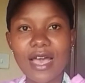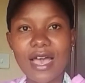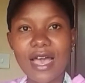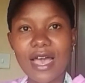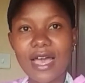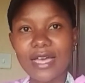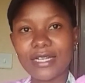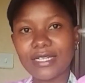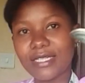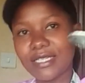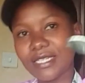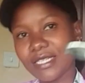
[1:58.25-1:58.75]

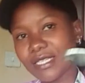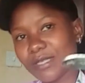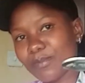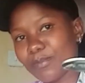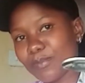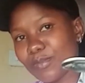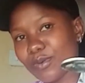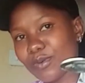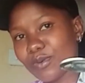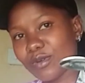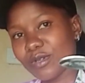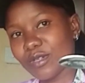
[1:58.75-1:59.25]
a
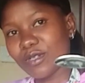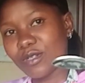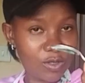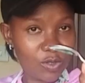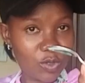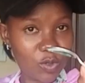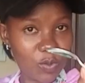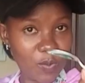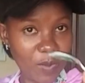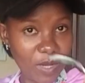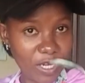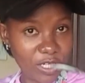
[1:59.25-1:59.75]
teaspoon
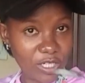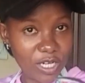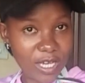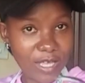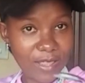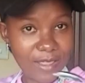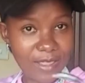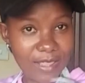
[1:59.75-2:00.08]
to measure